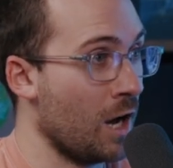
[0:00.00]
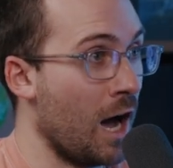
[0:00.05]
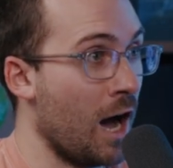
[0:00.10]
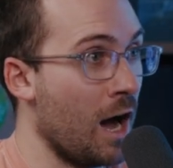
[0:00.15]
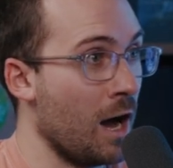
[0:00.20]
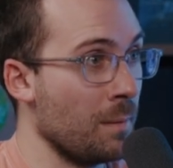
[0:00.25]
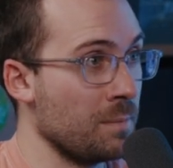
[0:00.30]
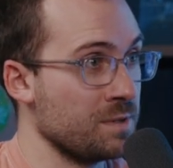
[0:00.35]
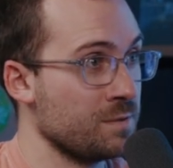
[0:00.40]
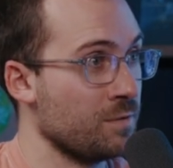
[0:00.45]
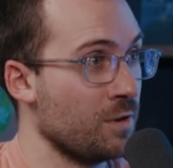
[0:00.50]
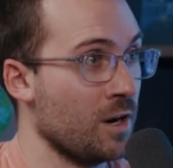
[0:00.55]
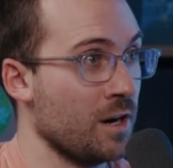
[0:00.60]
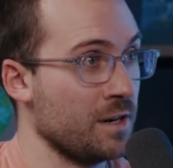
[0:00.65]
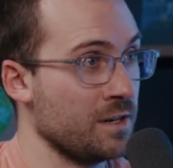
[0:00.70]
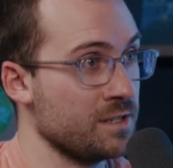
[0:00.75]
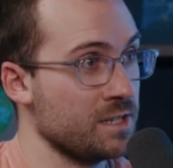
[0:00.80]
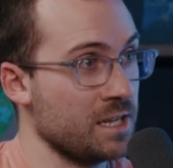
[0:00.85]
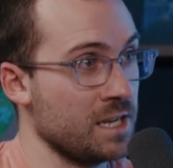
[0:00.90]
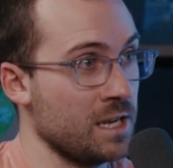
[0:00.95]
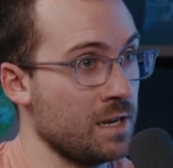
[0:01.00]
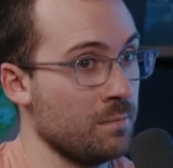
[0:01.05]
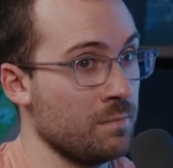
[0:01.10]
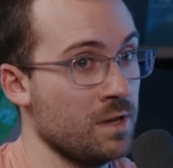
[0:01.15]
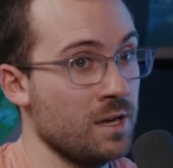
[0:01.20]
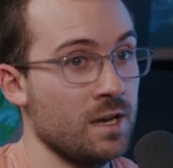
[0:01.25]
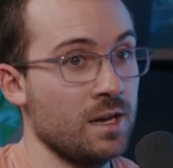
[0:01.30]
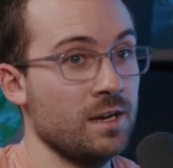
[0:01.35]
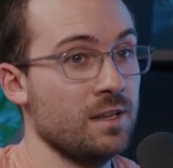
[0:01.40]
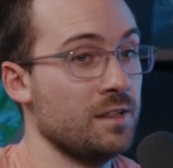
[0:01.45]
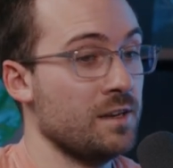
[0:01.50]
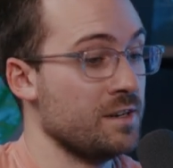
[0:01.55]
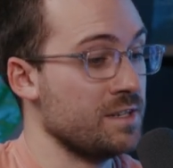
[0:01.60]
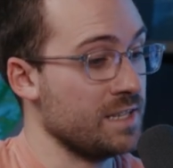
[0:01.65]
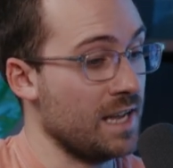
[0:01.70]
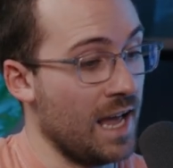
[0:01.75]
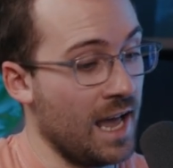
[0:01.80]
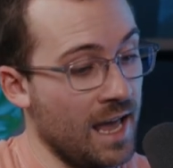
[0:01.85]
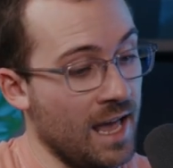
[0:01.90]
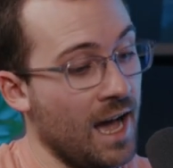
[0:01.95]
comms for our team.
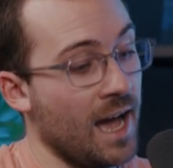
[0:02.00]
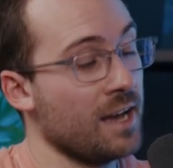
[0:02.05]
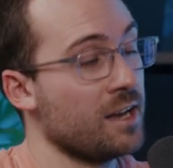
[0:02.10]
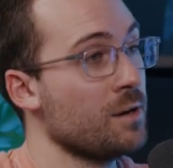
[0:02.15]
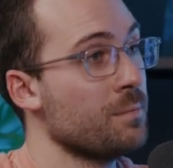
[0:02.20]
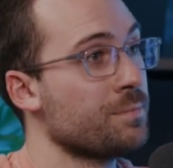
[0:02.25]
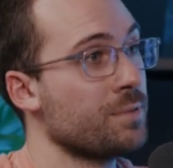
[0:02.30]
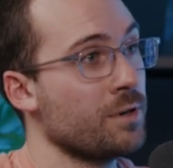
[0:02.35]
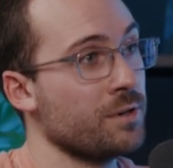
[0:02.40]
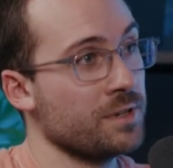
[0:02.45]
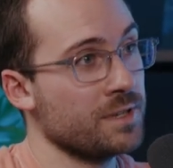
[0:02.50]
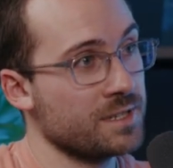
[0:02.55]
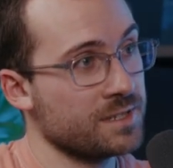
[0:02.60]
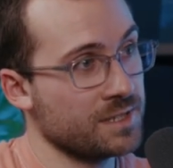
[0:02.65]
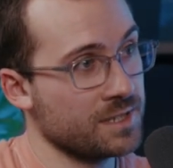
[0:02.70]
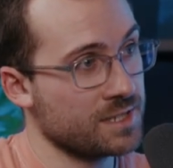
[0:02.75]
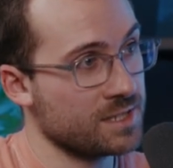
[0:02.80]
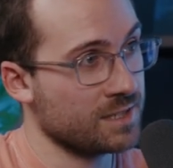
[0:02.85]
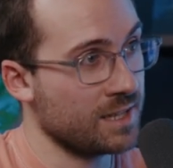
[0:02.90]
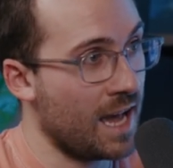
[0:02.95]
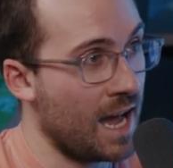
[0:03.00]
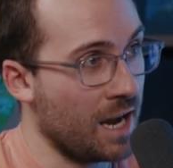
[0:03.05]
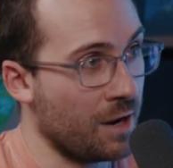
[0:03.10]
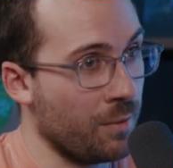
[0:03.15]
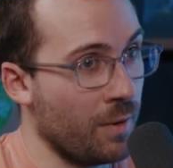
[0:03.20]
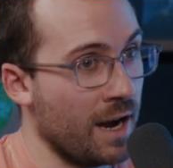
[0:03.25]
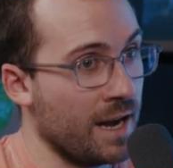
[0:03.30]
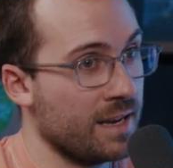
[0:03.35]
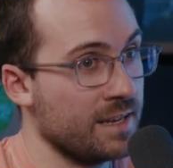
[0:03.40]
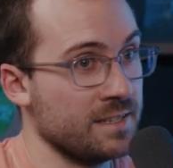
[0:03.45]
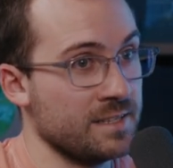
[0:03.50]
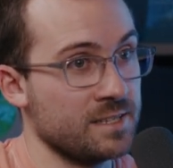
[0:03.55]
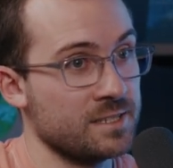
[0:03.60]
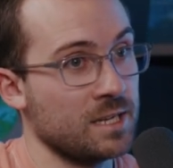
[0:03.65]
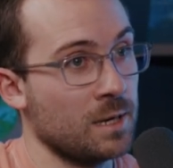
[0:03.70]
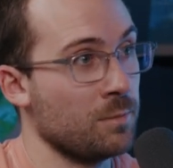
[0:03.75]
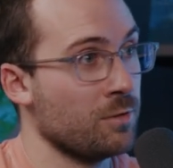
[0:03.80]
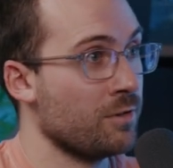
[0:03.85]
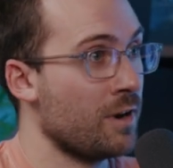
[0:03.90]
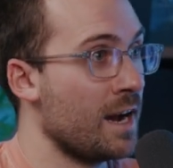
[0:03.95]
There's AI components to Slack where I can
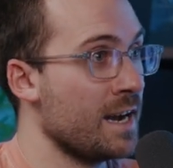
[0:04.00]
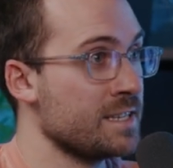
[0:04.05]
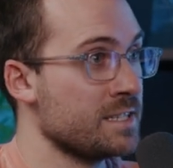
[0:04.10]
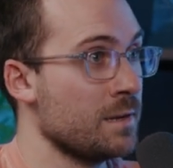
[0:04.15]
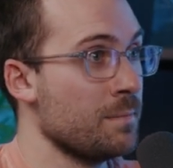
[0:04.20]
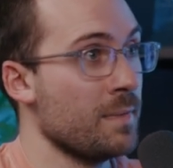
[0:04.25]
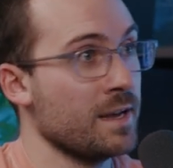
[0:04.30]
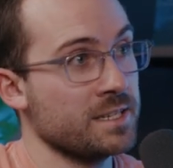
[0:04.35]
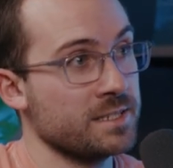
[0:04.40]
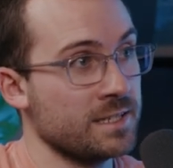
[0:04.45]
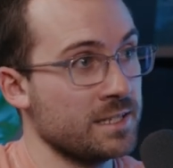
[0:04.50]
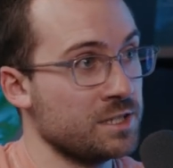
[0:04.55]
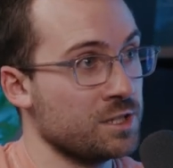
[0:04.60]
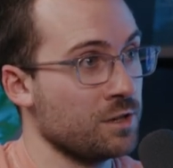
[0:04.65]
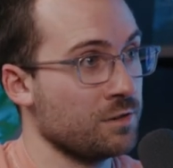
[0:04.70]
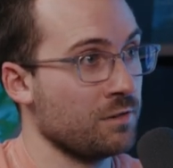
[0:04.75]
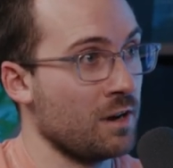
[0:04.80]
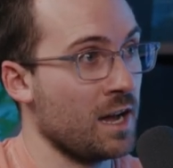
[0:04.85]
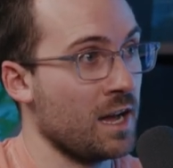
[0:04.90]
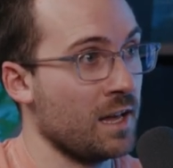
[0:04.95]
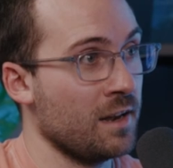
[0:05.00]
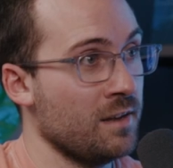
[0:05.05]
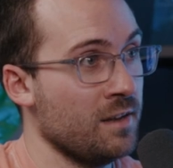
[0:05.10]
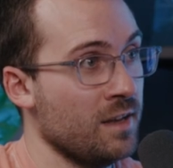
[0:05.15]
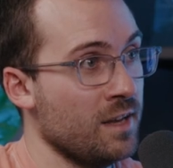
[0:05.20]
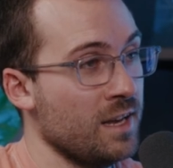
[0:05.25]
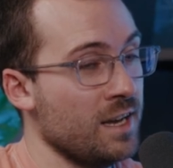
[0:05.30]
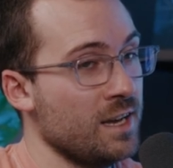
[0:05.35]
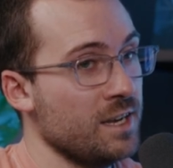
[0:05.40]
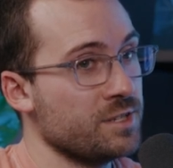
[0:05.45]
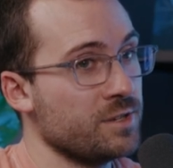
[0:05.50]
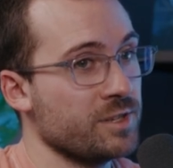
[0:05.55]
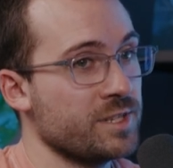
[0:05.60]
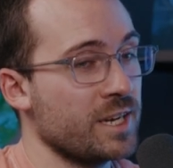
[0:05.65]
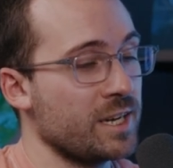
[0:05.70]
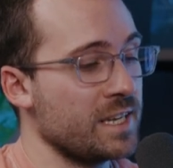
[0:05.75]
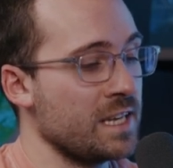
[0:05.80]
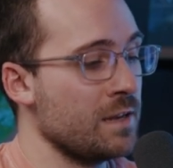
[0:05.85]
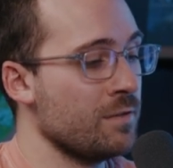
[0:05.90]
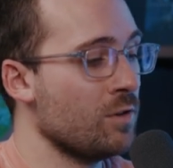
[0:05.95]
summarize a message thread. So it's
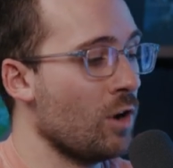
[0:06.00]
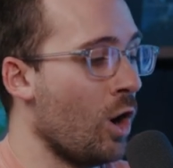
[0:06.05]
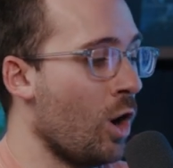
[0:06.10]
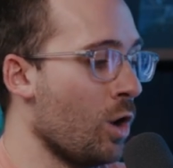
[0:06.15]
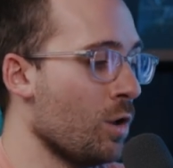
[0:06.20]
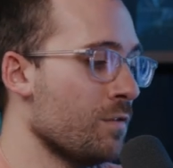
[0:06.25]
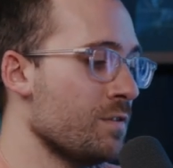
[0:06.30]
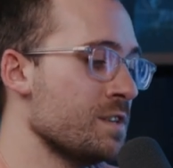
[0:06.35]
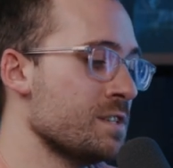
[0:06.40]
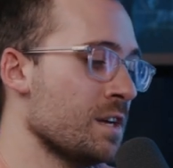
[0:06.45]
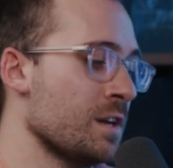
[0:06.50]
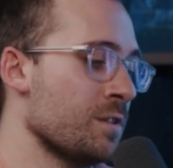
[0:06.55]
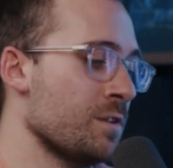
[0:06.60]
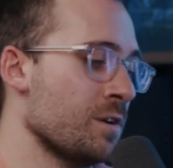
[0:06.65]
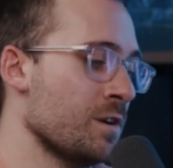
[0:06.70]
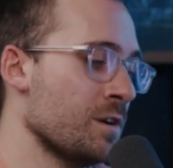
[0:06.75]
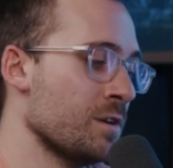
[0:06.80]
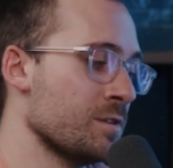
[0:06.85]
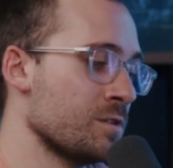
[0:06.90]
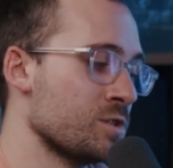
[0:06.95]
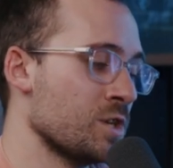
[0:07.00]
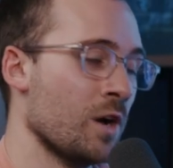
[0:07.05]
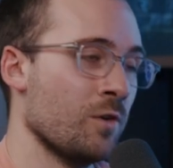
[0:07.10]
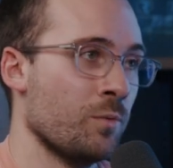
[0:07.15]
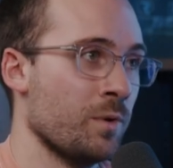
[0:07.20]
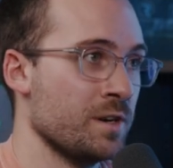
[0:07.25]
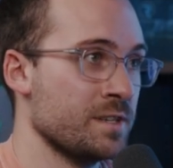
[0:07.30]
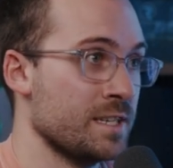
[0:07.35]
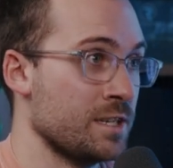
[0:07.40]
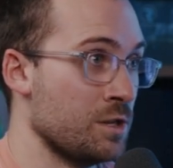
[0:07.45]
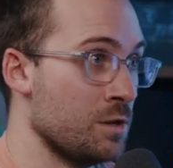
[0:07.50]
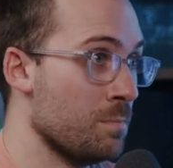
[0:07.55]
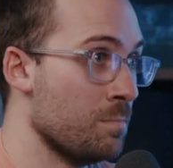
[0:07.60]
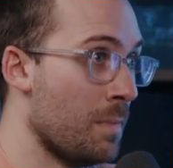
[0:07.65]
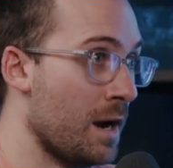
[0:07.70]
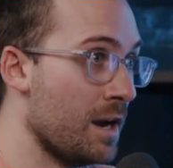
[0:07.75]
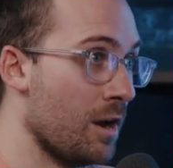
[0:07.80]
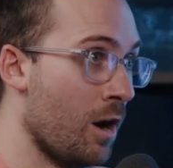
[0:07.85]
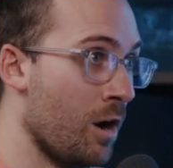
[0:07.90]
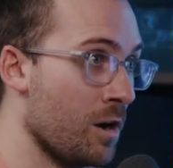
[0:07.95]
like even all of these other softwares that you
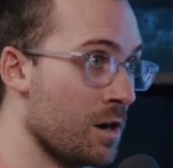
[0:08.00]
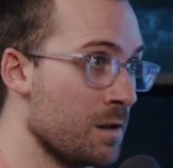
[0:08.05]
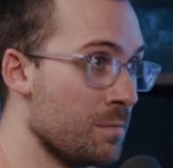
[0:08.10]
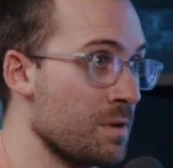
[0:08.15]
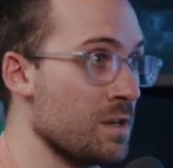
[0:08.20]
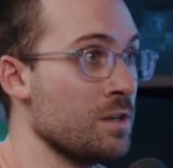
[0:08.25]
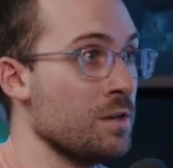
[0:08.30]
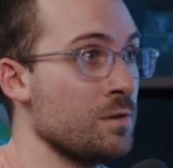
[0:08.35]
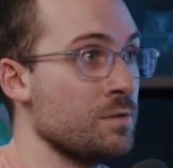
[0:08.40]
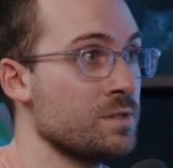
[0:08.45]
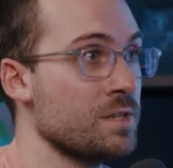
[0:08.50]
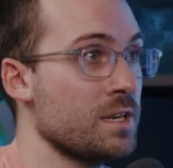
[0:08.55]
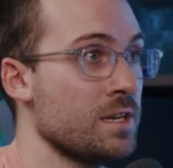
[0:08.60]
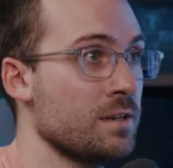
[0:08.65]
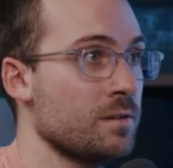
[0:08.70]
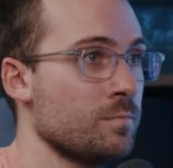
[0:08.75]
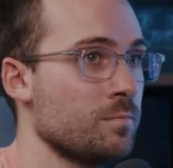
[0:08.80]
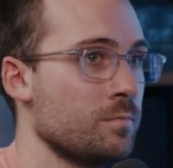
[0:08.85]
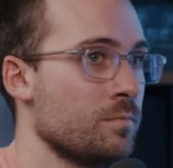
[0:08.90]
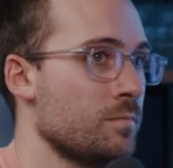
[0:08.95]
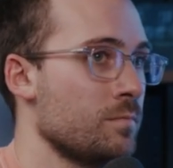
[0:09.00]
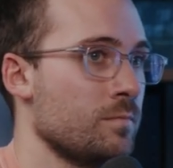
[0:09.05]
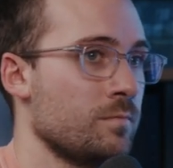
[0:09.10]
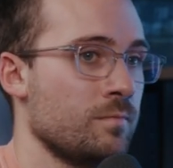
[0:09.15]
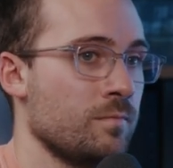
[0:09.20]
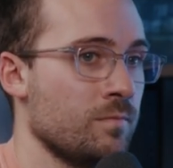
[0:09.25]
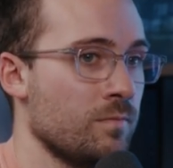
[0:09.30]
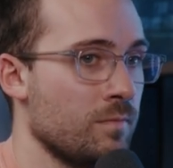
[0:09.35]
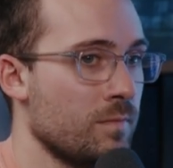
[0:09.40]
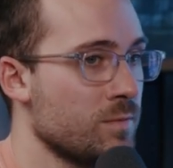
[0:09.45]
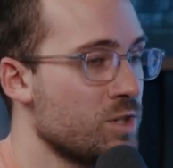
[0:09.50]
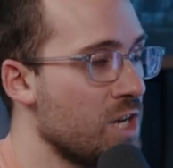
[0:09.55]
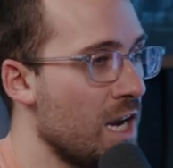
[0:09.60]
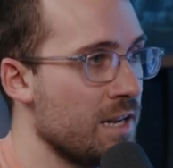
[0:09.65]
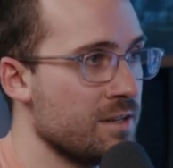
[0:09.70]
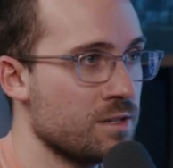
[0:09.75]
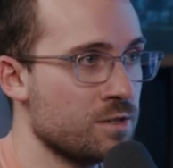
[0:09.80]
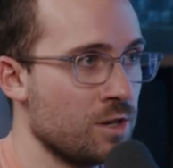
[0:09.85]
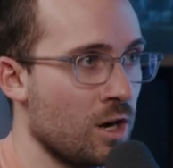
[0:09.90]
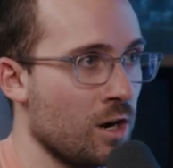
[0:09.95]
might already be using,
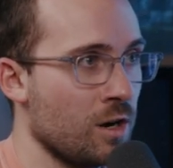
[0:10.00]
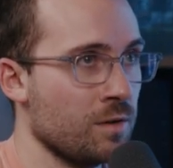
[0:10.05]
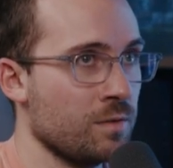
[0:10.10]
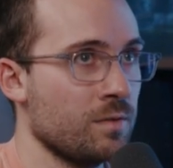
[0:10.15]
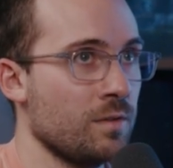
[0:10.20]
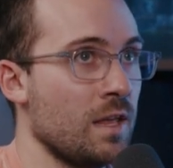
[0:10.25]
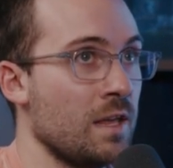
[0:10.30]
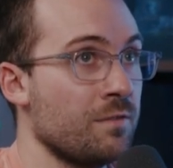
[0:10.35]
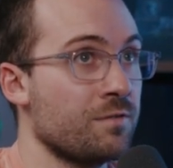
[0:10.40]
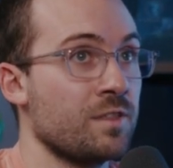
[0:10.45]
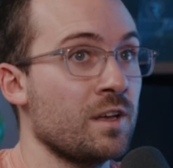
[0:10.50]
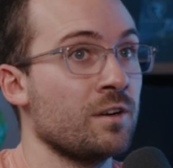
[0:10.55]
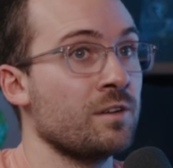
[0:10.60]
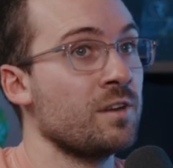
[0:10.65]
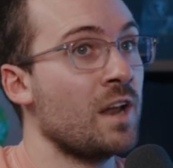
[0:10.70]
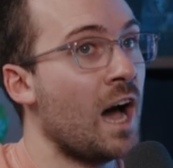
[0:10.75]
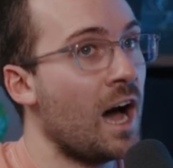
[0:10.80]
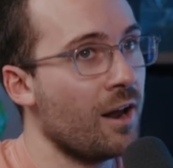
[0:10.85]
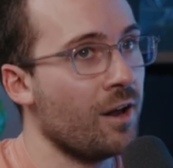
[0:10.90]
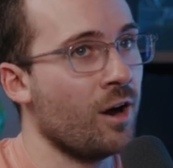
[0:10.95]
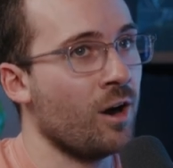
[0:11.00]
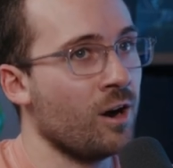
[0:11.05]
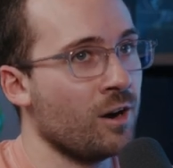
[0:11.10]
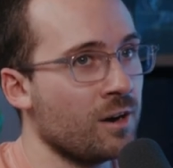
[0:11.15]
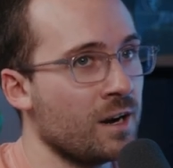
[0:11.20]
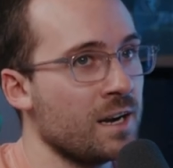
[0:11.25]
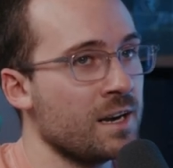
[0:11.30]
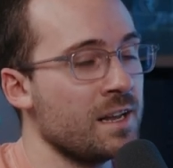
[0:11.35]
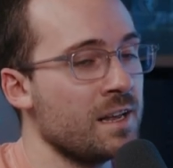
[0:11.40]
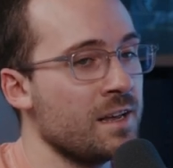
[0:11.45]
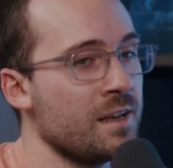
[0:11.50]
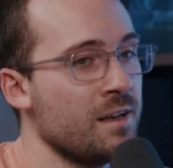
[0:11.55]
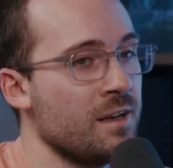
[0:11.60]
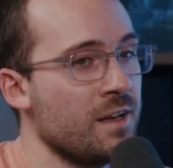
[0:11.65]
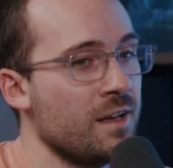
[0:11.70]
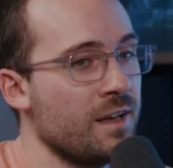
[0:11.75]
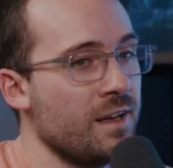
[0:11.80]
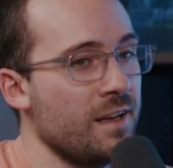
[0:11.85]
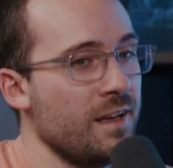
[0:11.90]
chances are if they're not already